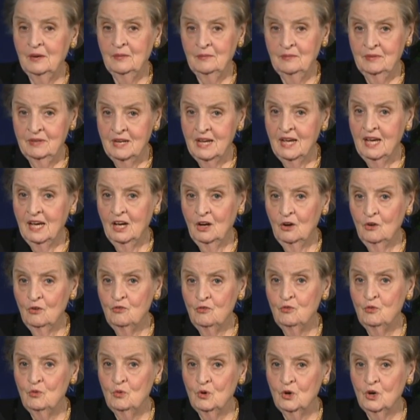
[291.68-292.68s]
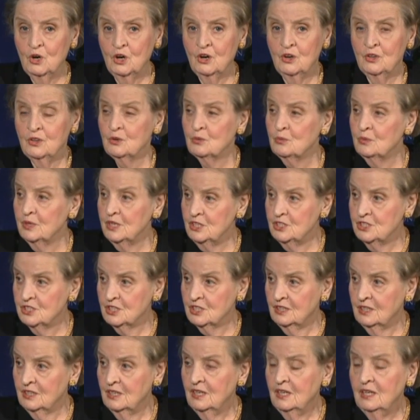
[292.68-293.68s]
now for the
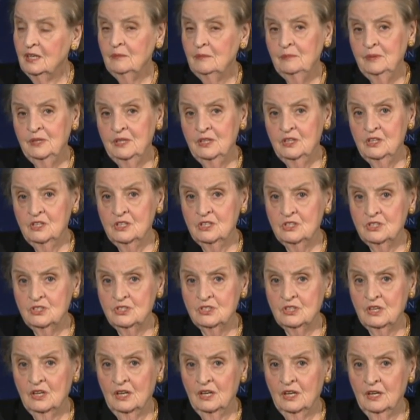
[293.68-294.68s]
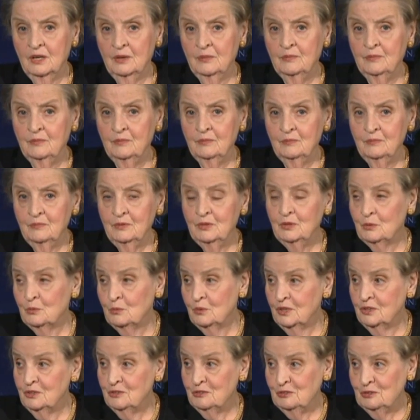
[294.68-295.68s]
region, because you're
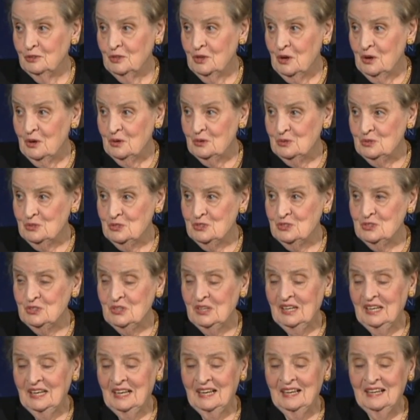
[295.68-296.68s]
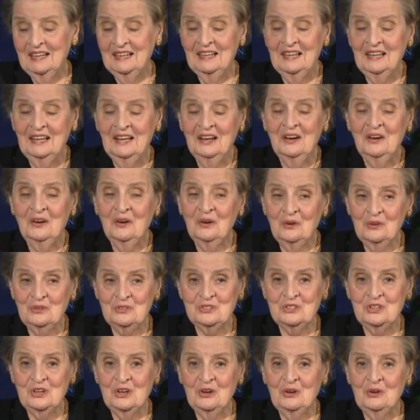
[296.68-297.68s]
wonderful hosts, and
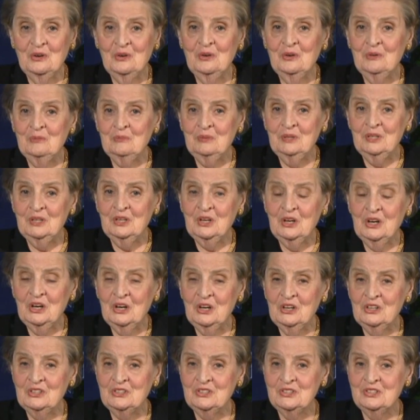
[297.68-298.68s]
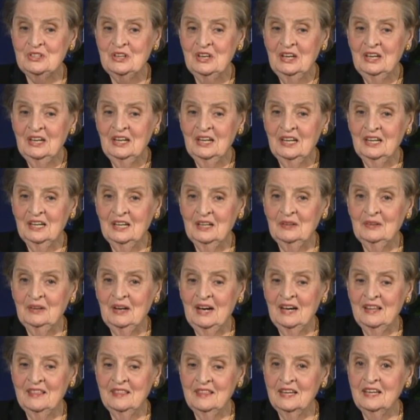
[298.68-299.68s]
also because
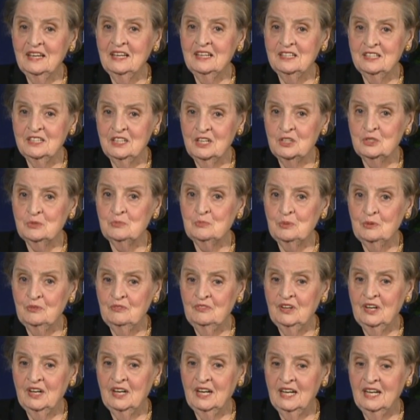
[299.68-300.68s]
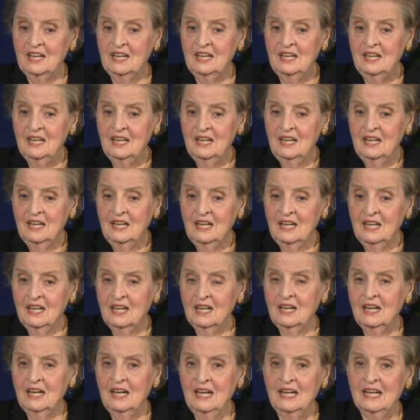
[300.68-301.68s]
I think it does provide
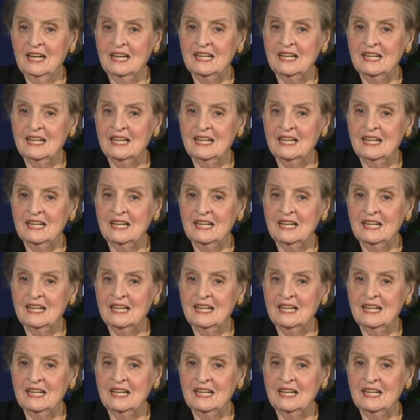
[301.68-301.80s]
an